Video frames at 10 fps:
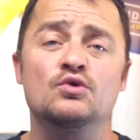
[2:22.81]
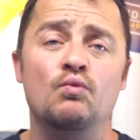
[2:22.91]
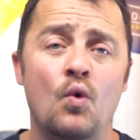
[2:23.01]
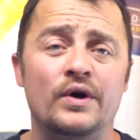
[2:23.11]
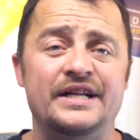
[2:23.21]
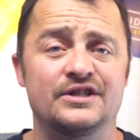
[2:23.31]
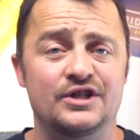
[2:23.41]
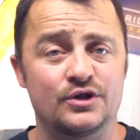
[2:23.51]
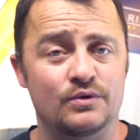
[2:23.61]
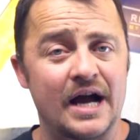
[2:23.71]
warning
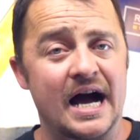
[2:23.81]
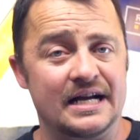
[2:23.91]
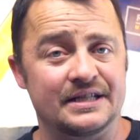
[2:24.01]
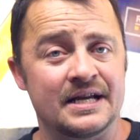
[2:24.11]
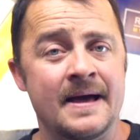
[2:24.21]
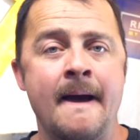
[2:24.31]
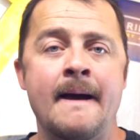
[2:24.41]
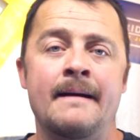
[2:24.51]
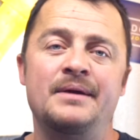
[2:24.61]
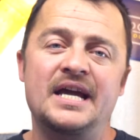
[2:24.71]
to you guys.
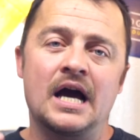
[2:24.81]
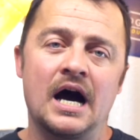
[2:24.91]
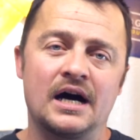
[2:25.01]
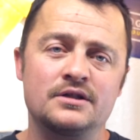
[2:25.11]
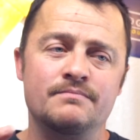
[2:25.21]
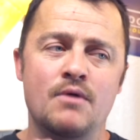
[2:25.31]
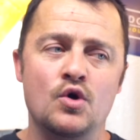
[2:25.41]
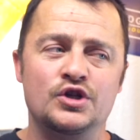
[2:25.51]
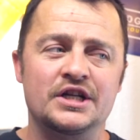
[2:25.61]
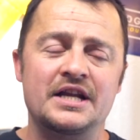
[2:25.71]
Because
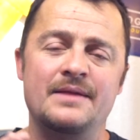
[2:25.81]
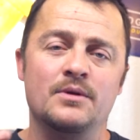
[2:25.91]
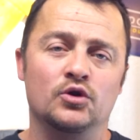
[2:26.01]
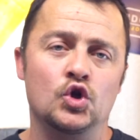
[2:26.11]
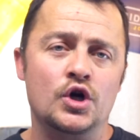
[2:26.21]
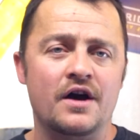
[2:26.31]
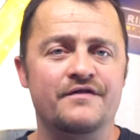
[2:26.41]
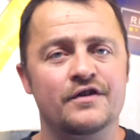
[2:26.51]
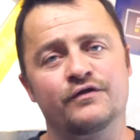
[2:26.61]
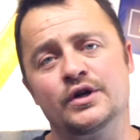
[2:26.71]
motion and the look
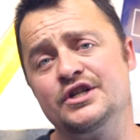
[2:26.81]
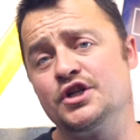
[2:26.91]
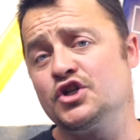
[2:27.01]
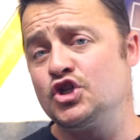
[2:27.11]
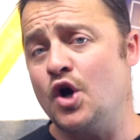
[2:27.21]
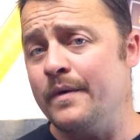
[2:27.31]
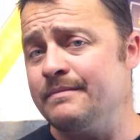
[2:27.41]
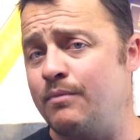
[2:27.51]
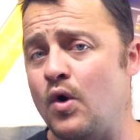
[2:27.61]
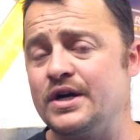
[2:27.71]
of your footage is so
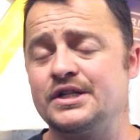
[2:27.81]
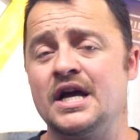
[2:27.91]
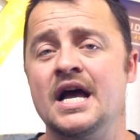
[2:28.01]
important